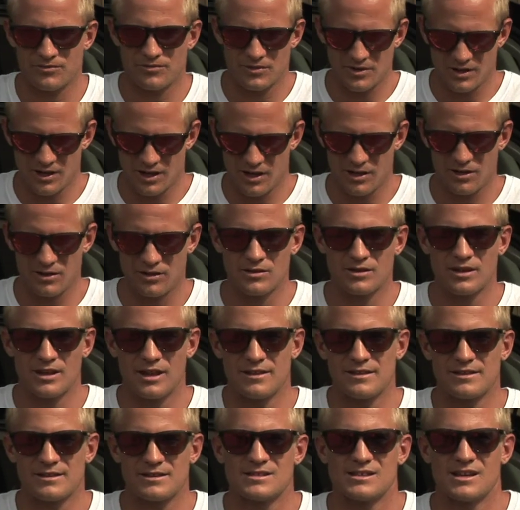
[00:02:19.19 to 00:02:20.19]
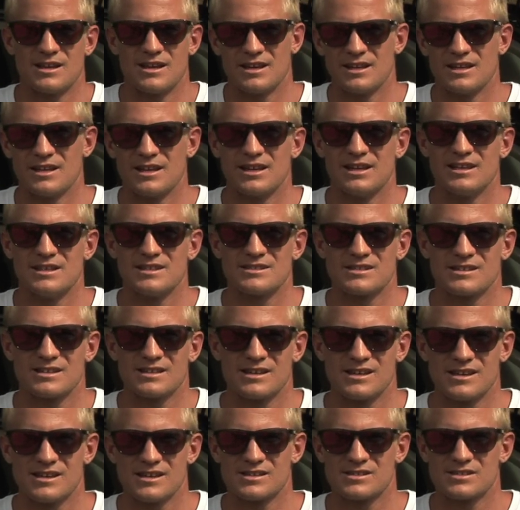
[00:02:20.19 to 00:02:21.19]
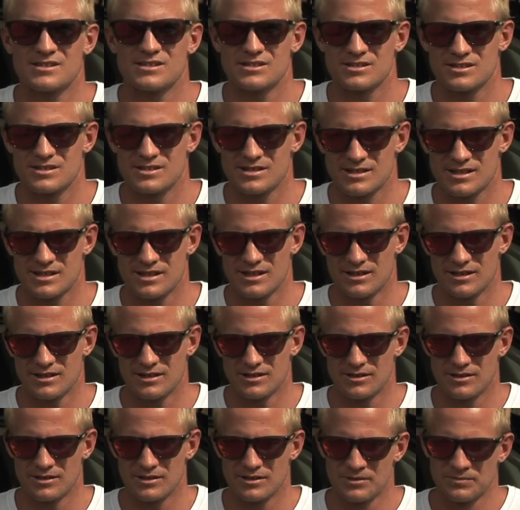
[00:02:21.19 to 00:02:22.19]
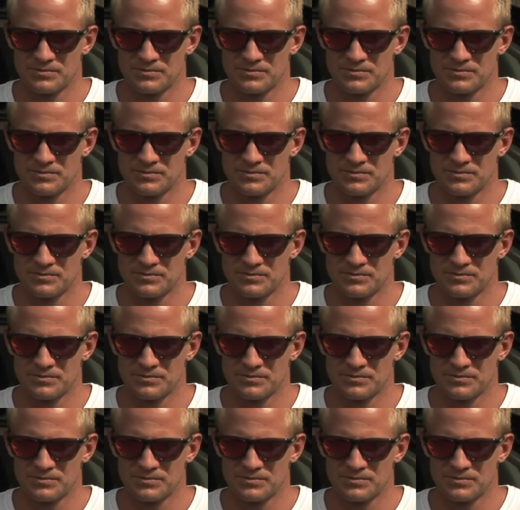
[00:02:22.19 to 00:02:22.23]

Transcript: you know, at the start of your heats, I guess, just getting